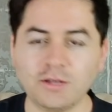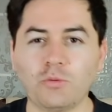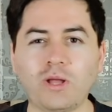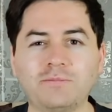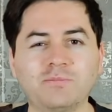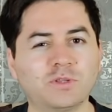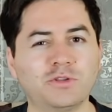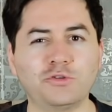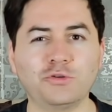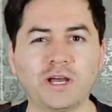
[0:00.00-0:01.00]
Well,
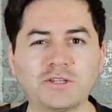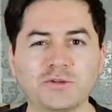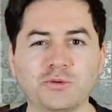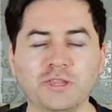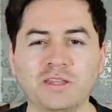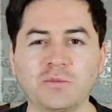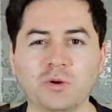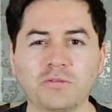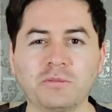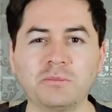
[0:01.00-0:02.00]
you guys know that
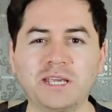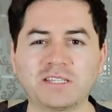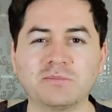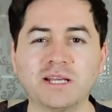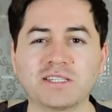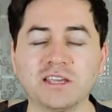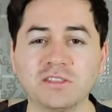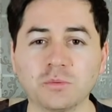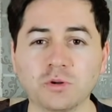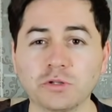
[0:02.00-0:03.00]
one of the biggest banks in
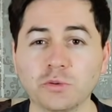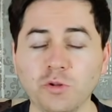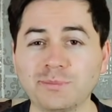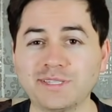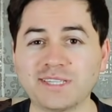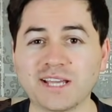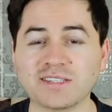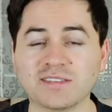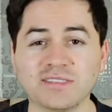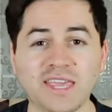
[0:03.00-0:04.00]
the world, Goldman
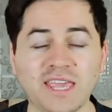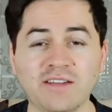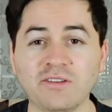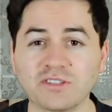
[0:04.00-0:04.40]
Sachs, they have